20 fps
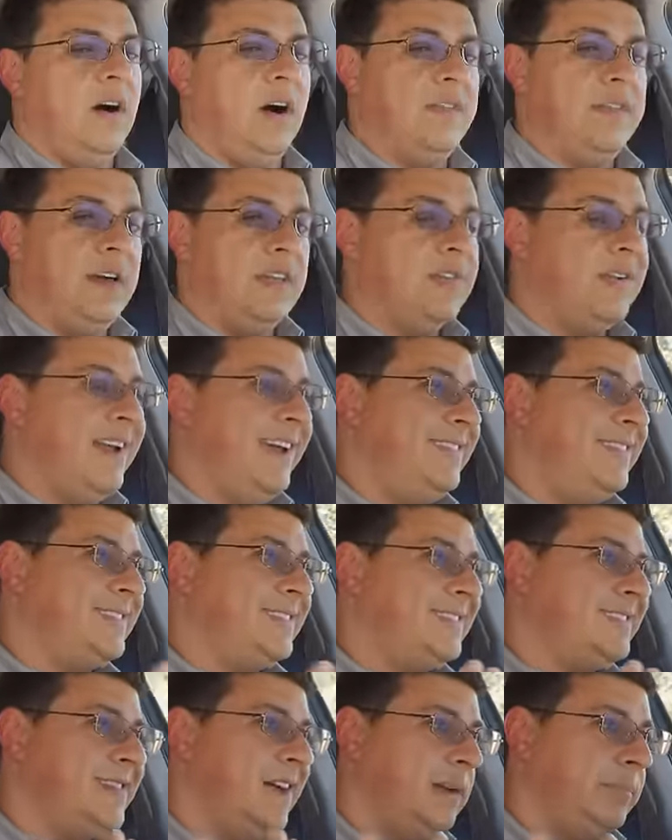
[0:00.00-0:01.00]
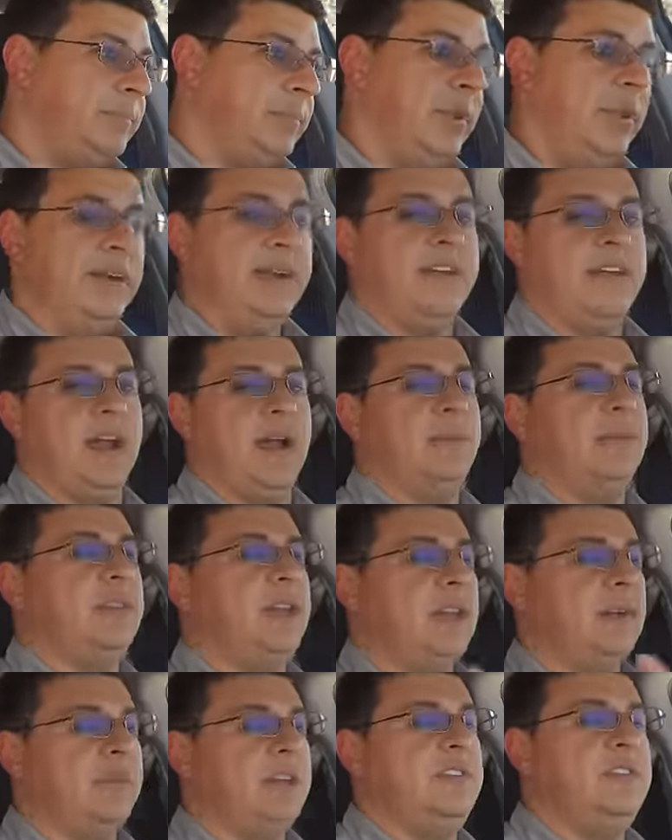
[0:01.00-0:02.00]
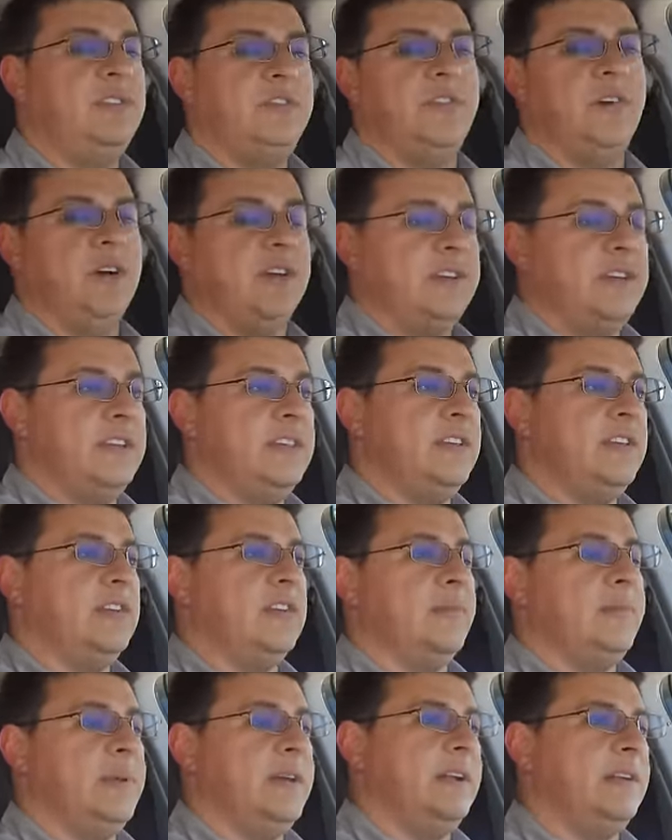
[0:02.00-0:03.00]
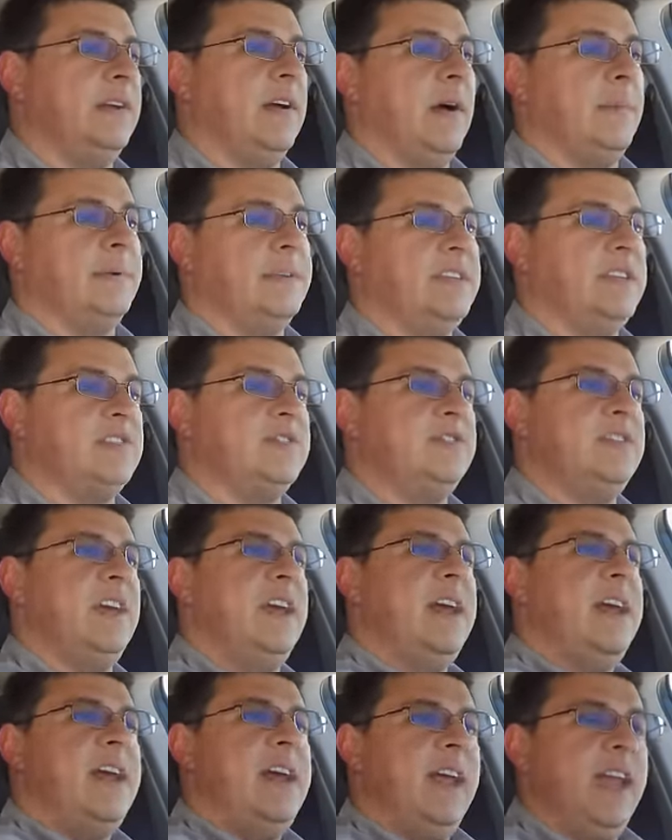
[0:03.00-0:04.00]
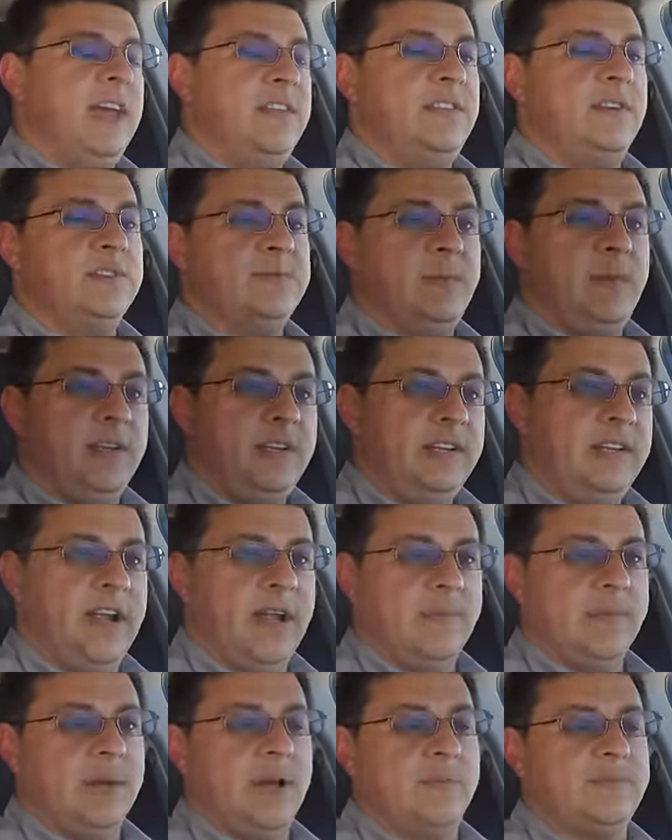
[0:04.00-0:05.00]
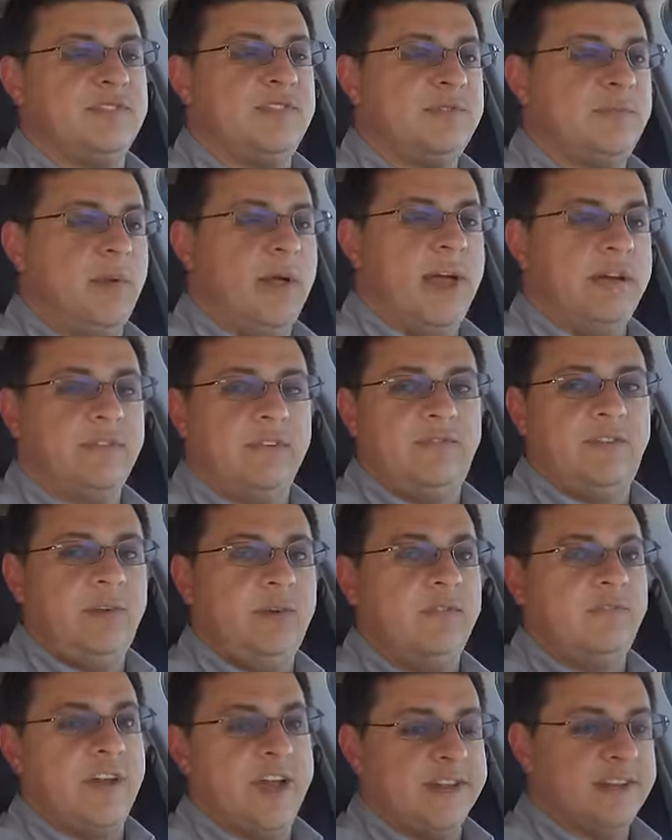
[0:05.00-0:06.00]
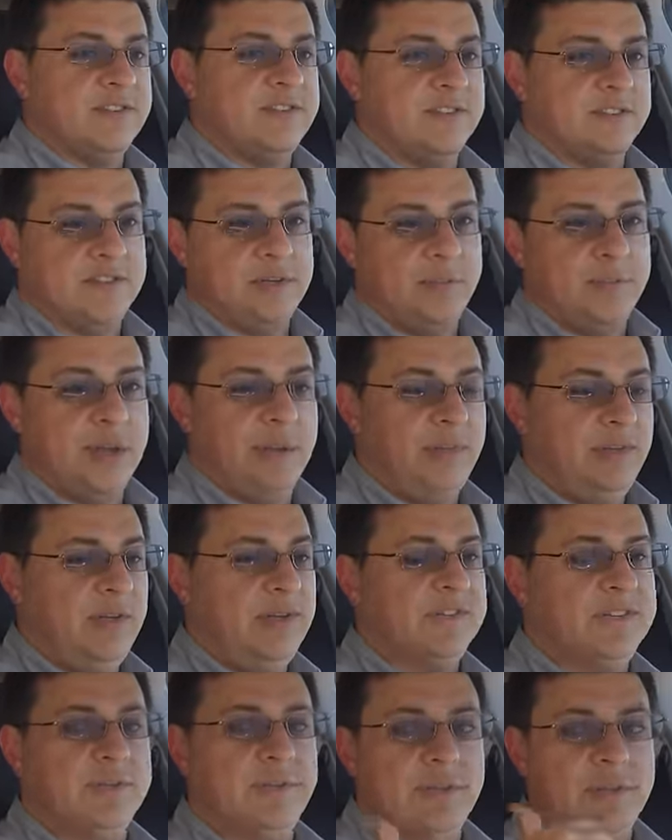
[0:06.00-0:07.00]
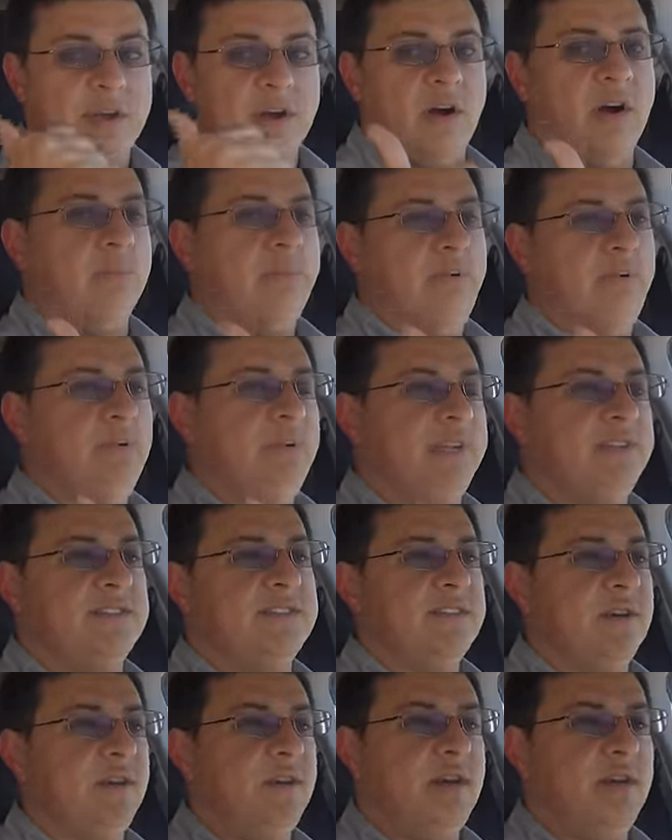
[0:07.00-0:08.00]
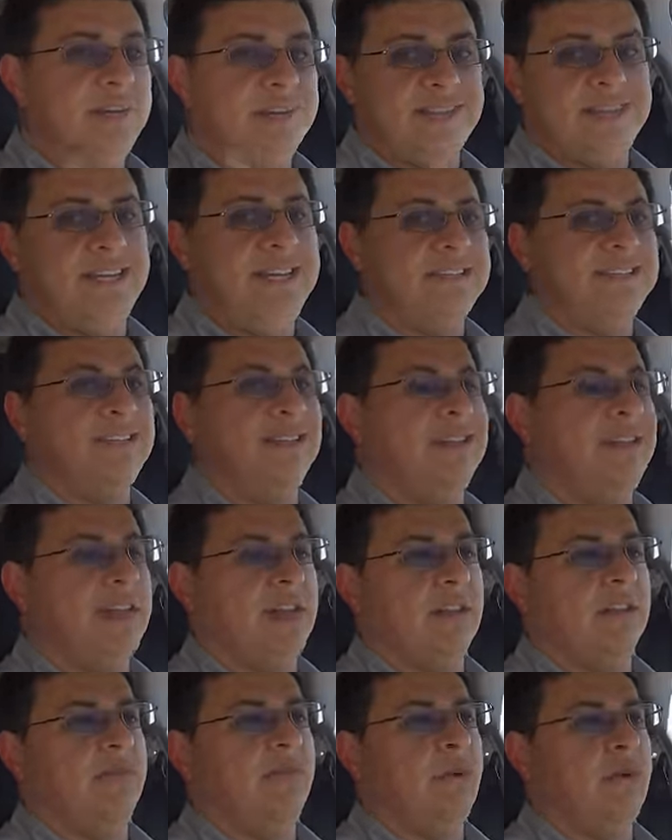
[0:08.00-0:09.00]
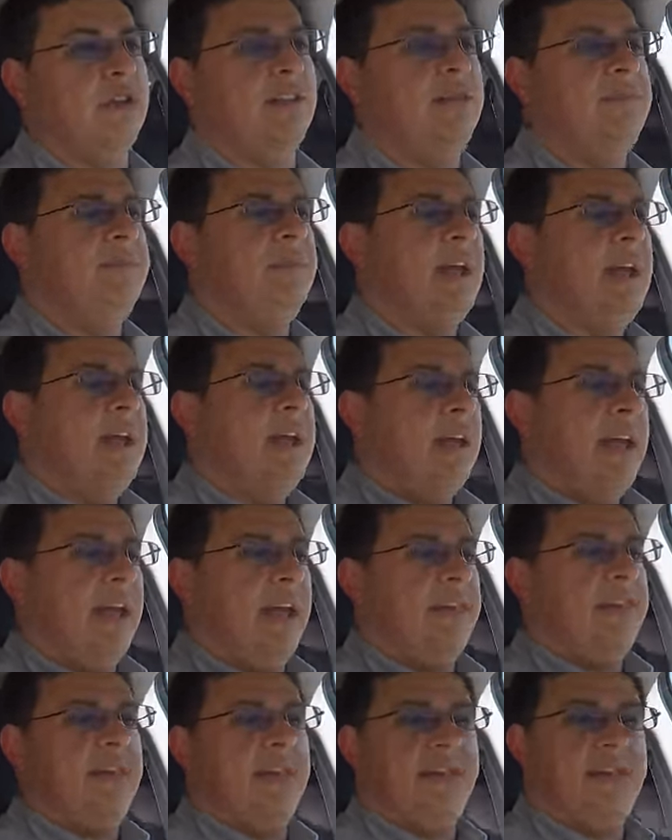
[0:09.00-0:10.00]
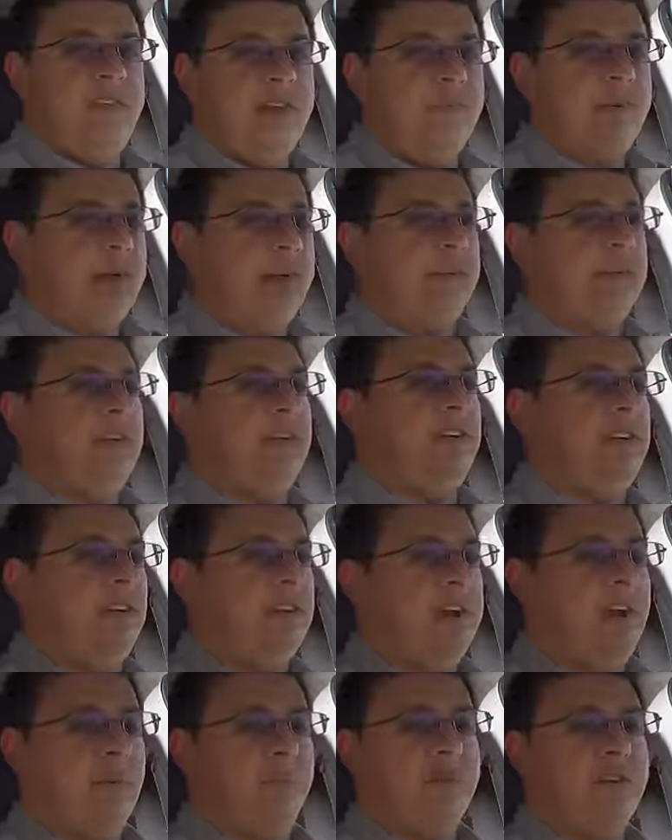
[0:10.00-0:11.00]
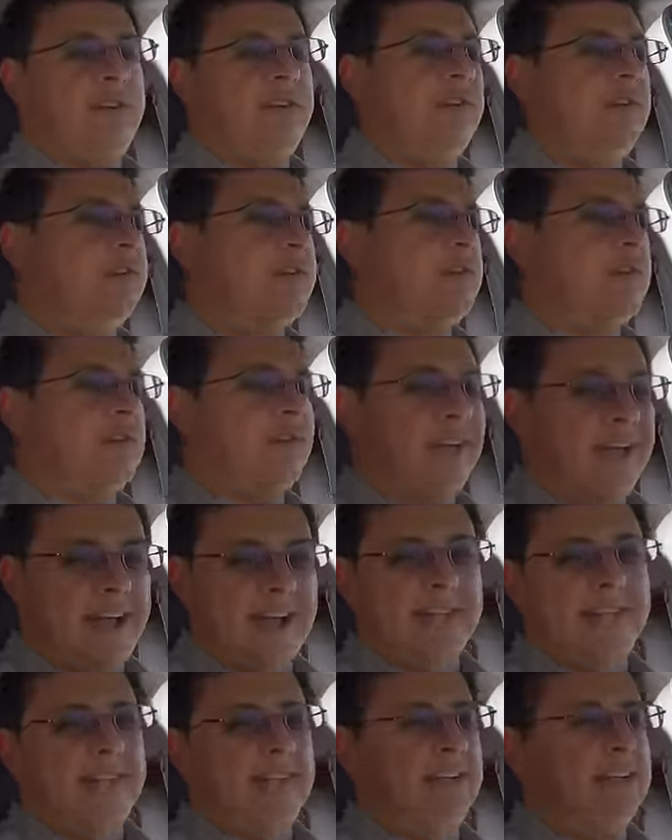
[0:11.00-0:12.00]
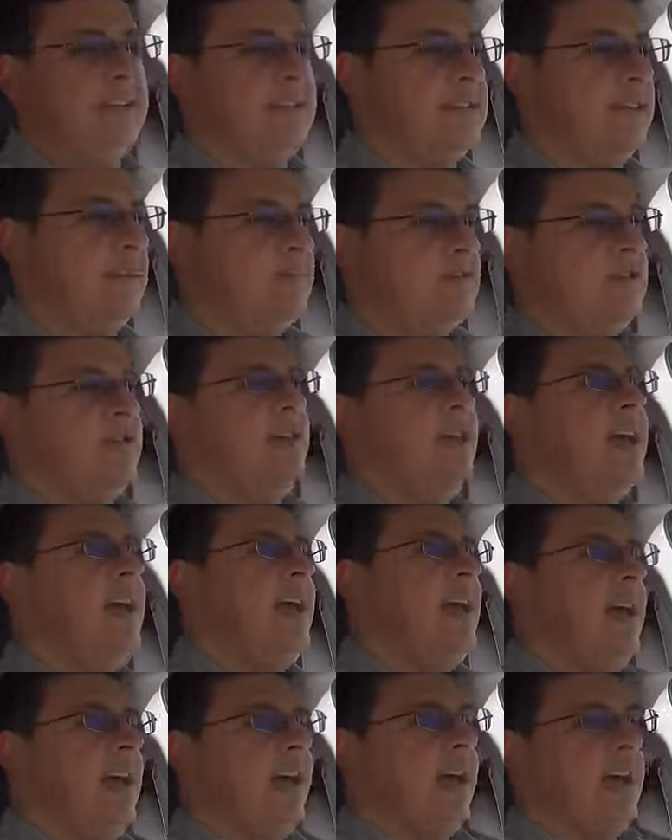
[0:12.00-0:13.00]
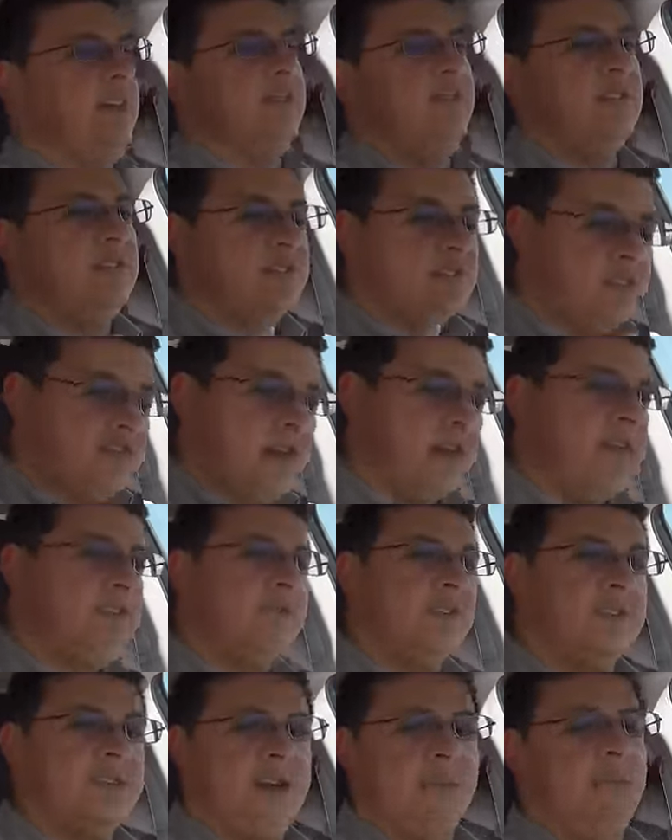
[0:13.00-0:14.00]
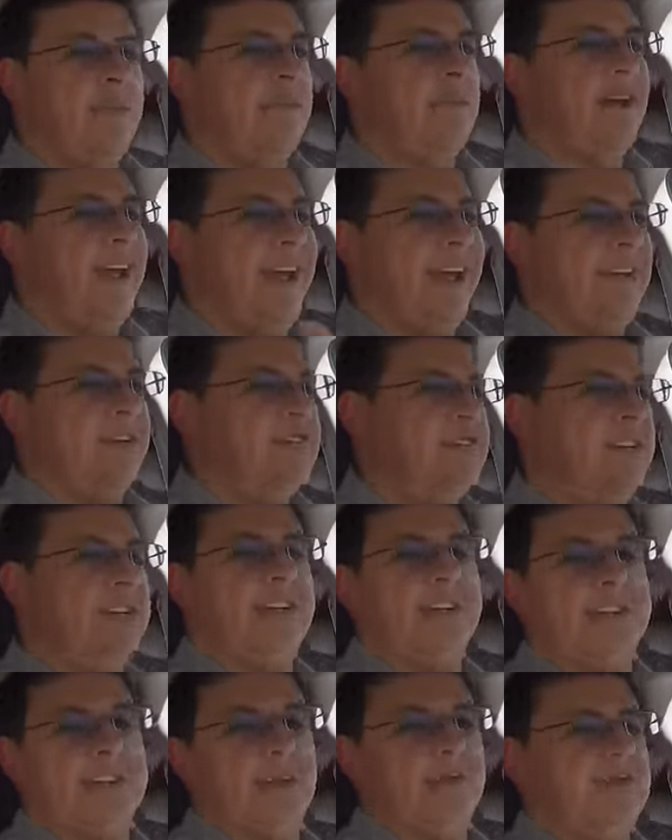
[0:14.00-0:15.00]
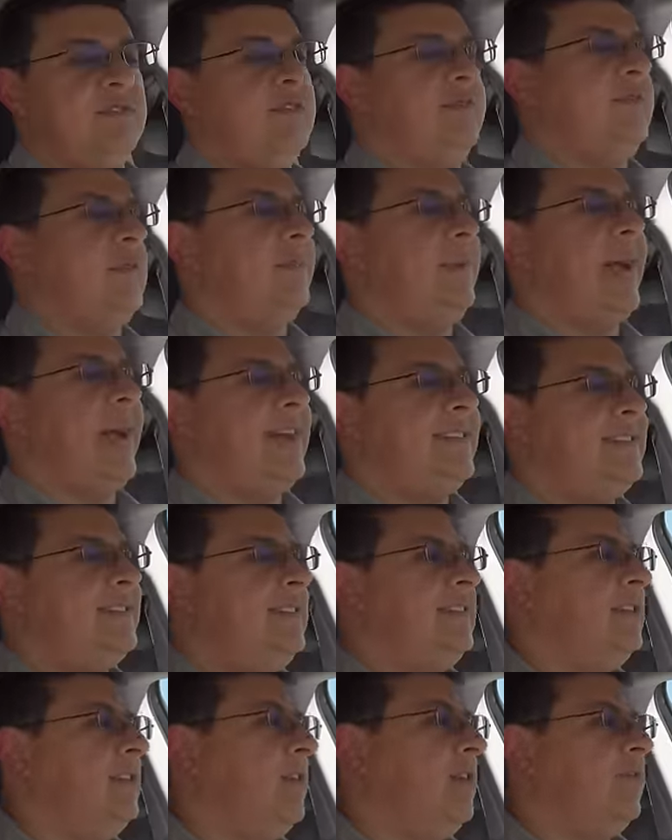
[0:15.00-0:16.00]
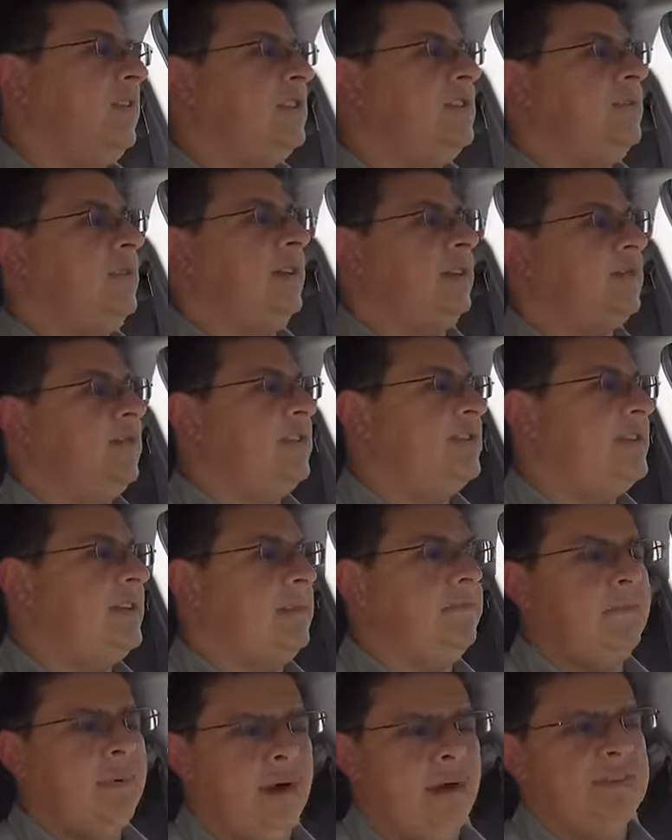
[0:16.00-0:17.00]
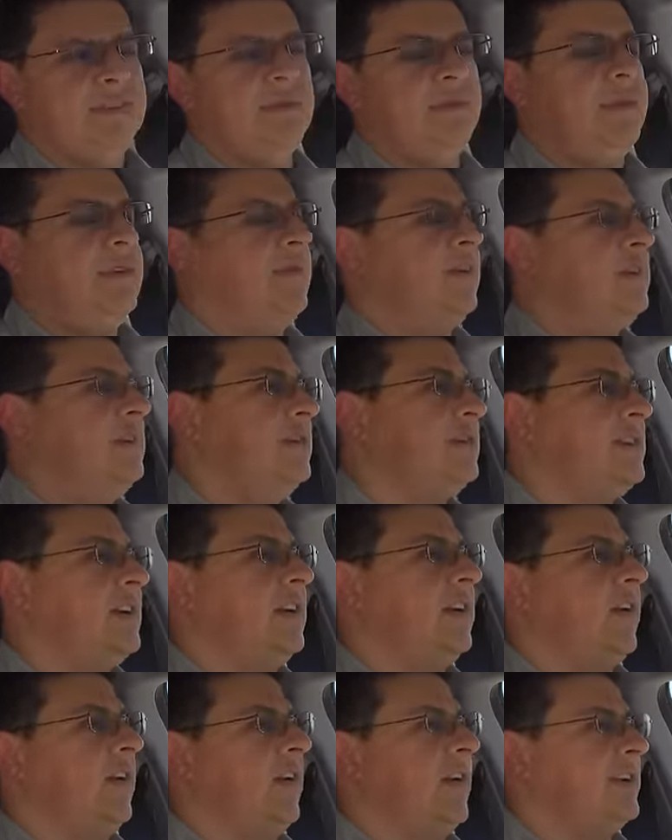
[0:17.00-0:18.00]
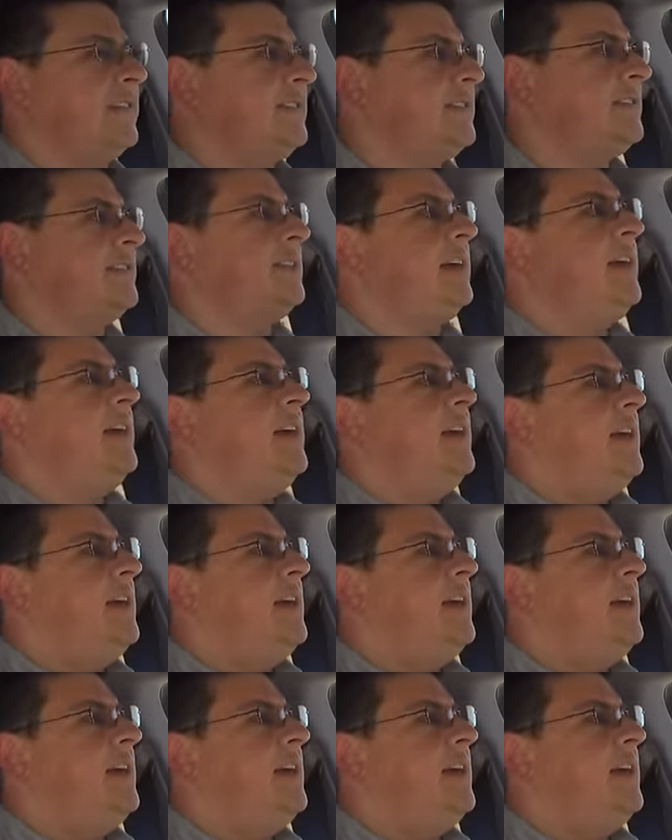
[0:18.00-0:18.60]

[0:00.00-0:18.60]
On the other hand, this is not a plug-in hybrid like we do find in the European competition, and those plug-in hybrid options will have a few advantages. You'll be able to use them in the carpool lane solo in states like California, and they theoretically could help reduce your gasoline consumption and transfer some of your energy consumption from gasoline over to electricity, possibly reducing costs.